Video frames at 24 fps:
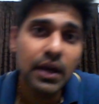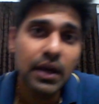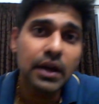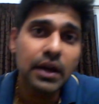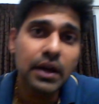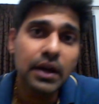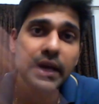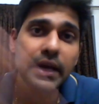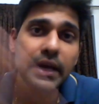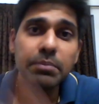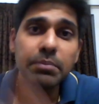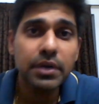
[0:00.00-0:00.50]

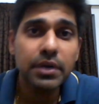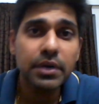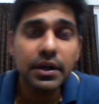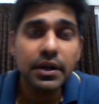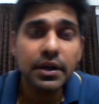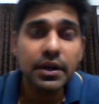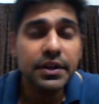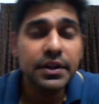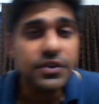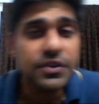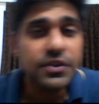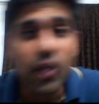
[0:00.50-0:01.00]
embedded in
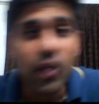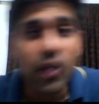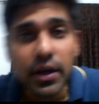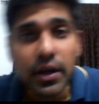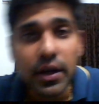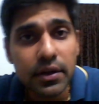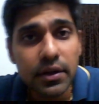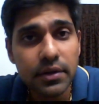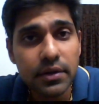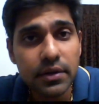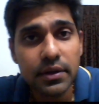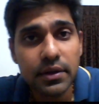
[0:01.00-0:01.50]
the soil.
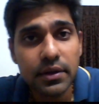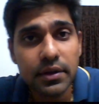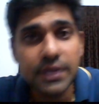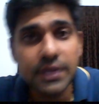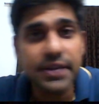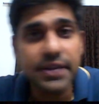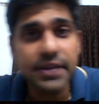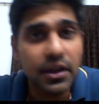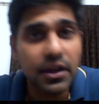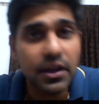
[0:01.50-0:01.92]
It's kind